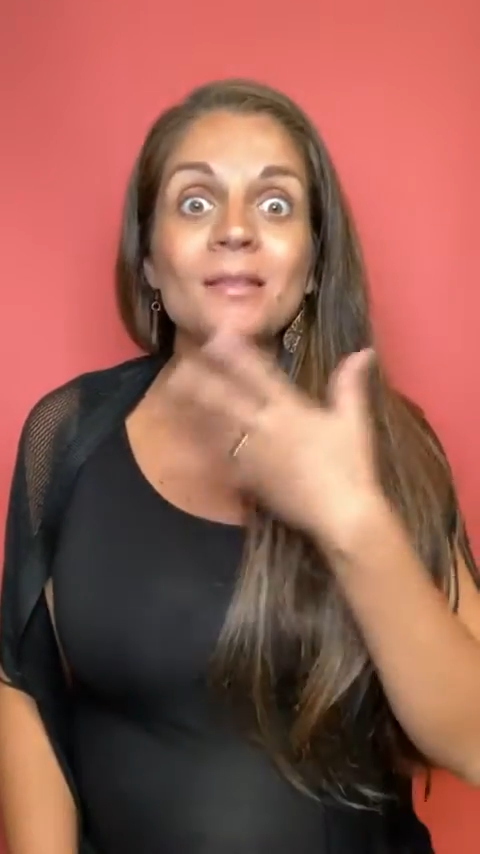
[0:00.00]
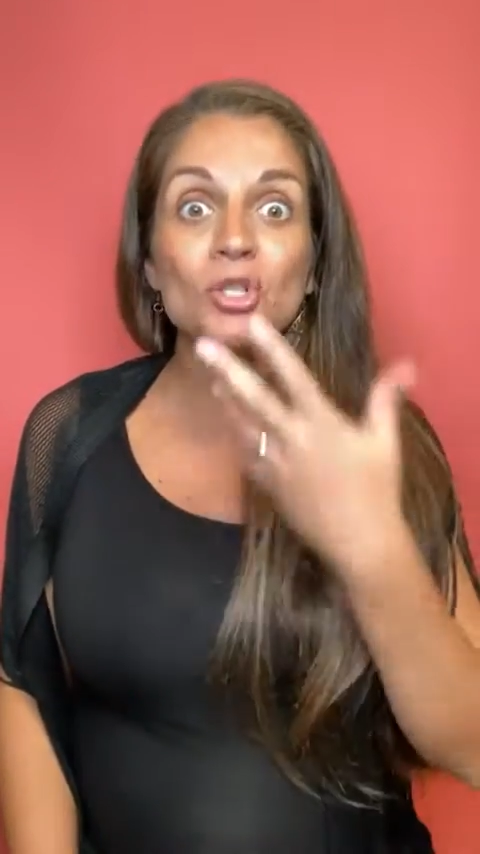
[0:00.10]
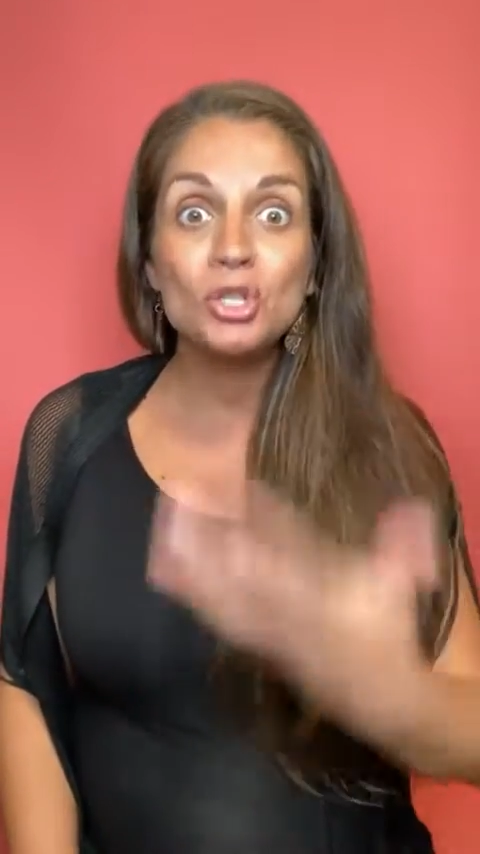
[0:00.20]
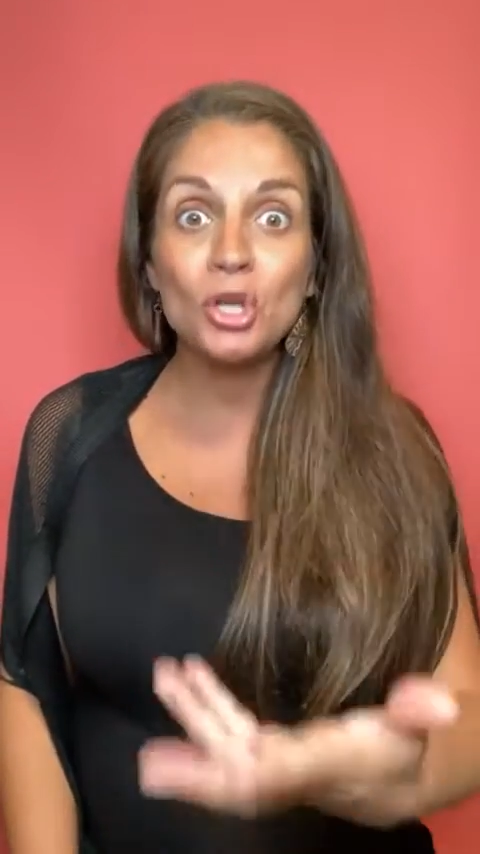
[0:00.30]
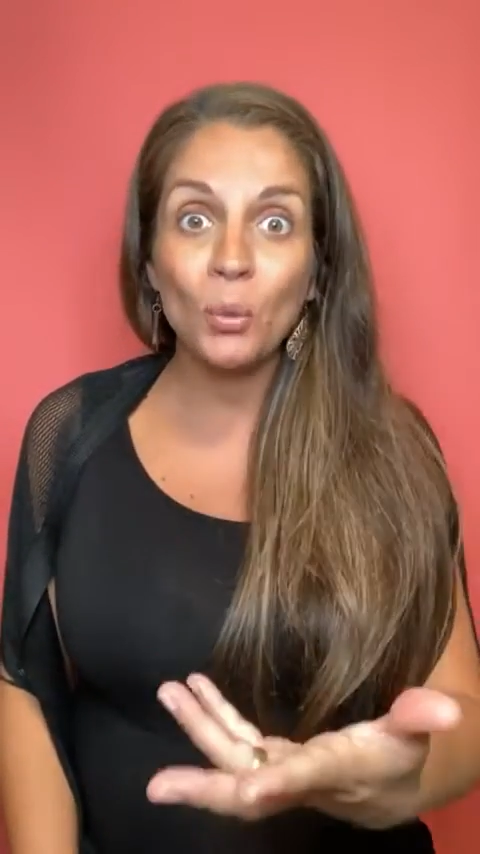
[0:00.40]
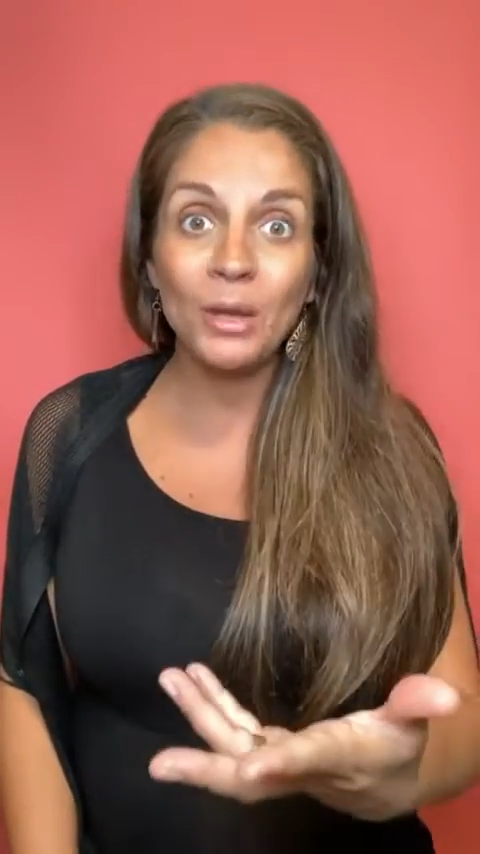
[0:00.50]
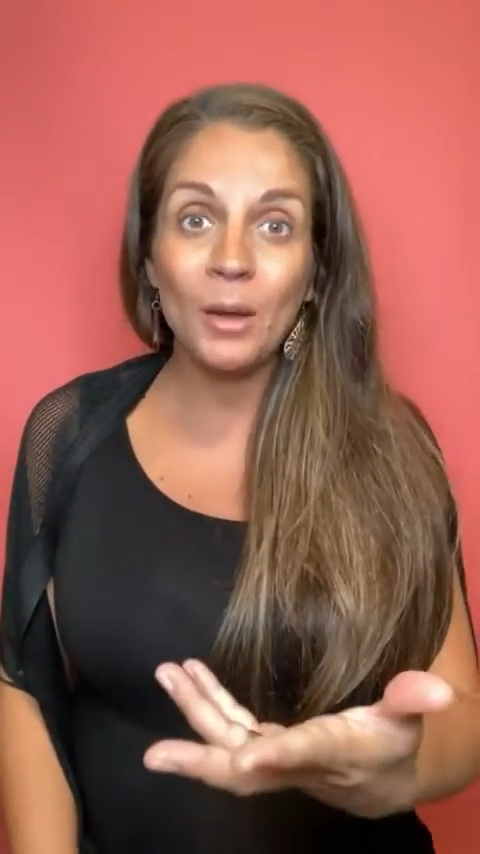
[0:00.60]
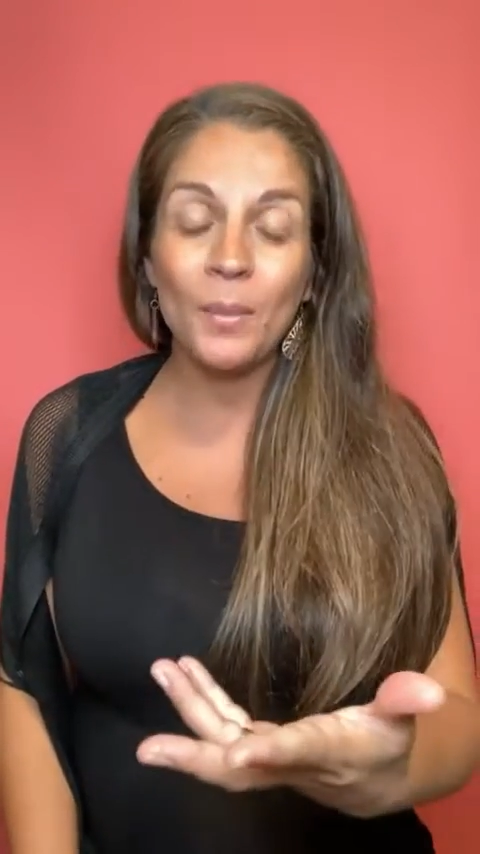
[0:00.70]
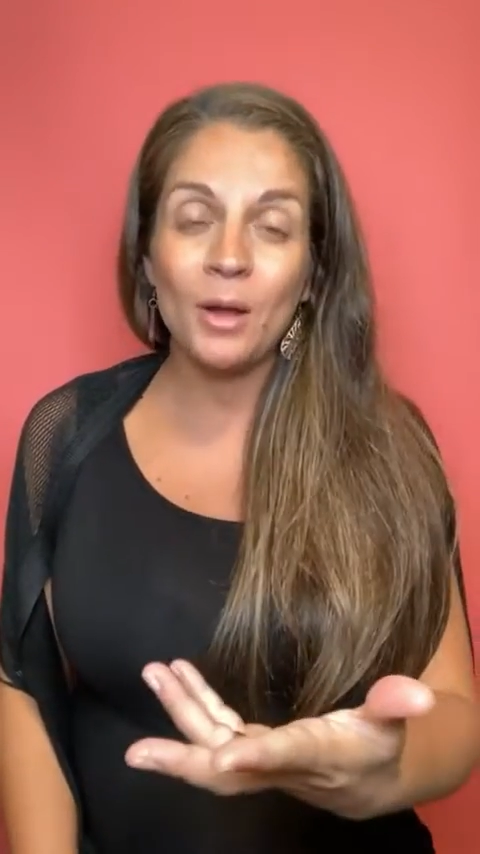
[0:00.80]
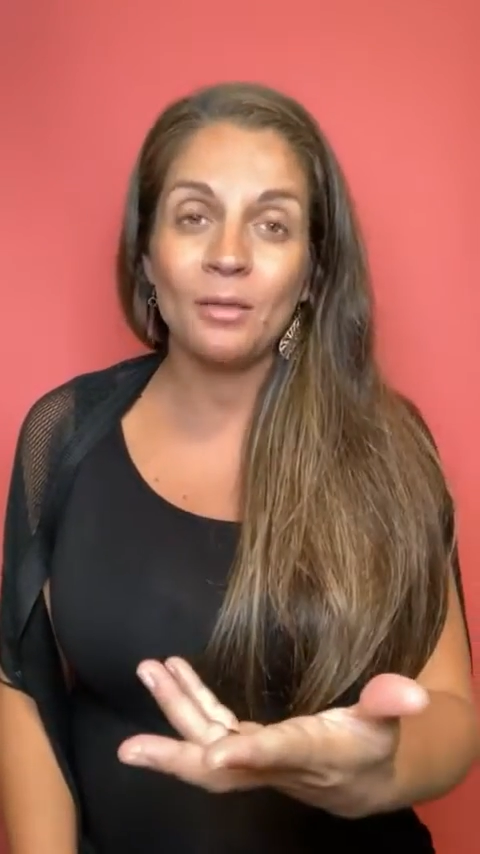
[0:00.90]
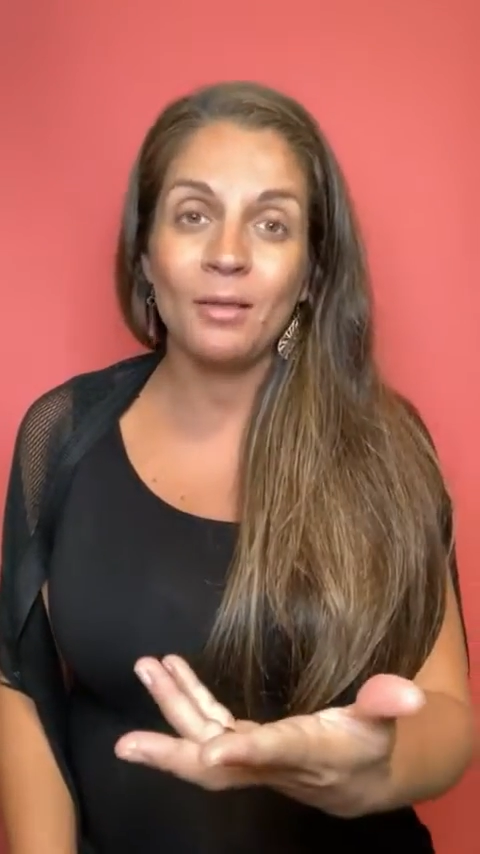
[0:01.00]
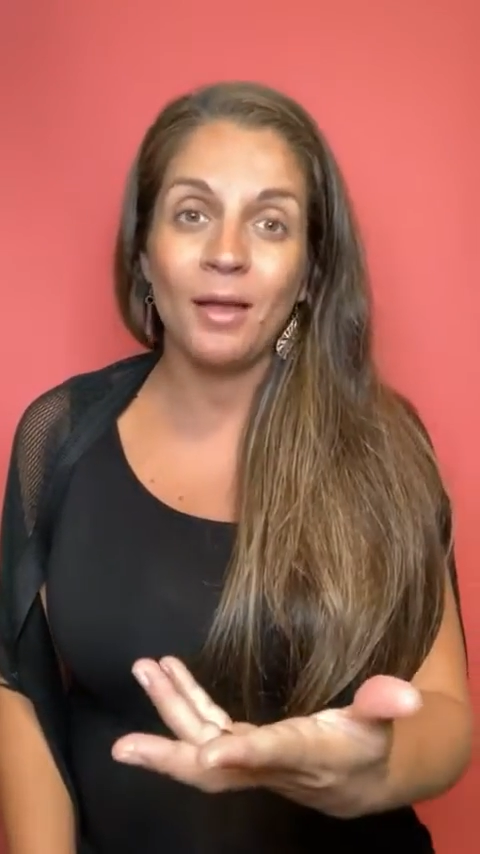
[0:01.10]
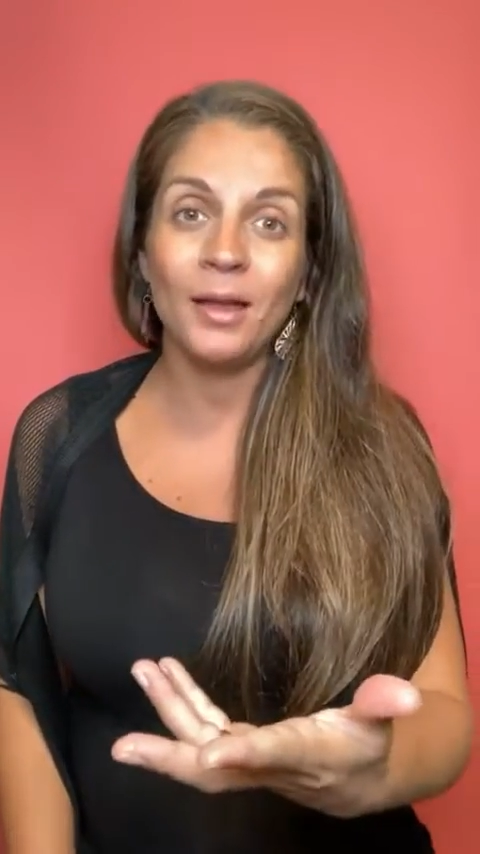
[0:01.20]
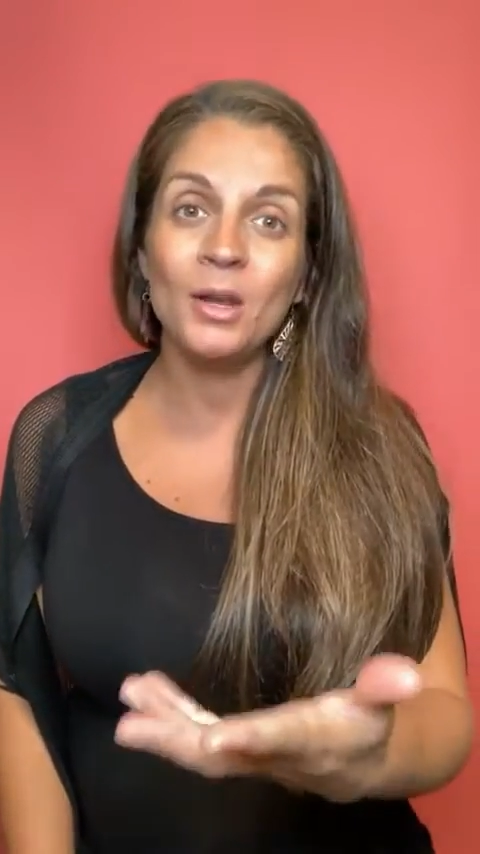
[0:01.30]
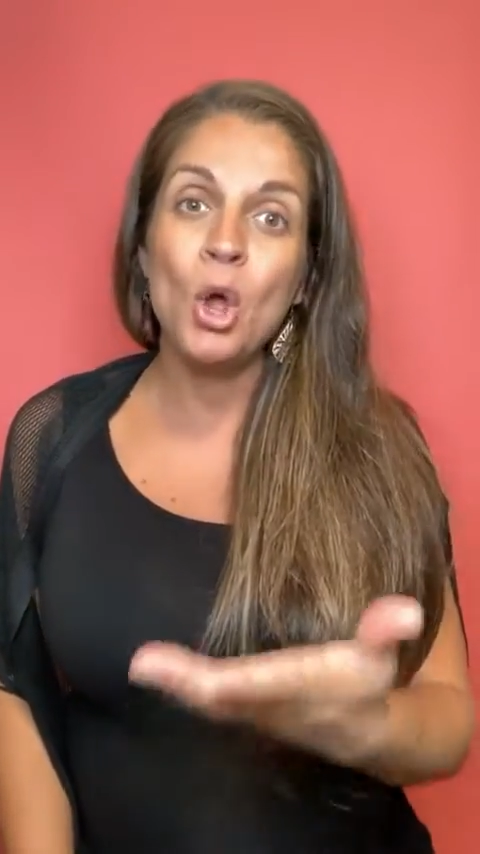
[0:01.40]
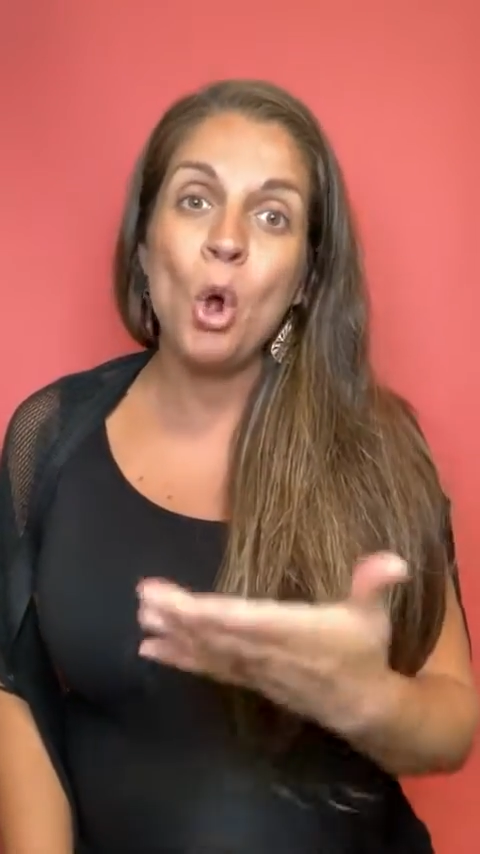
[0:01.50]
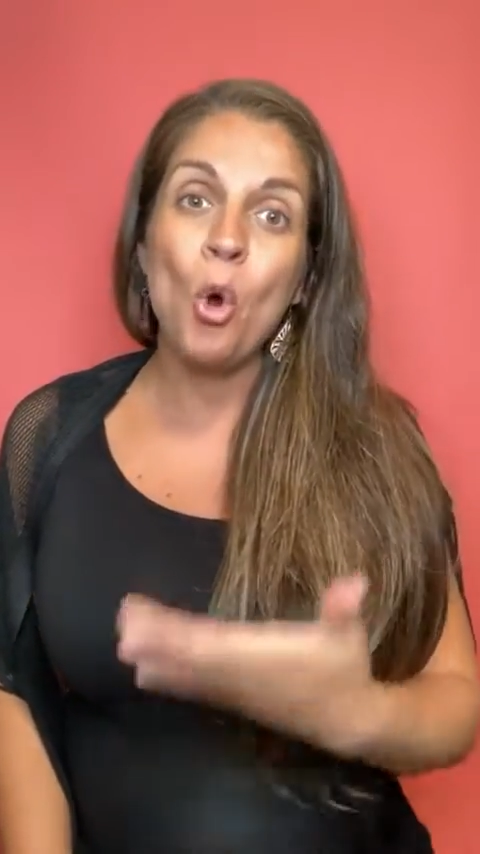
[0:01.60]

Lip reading: and showing up online?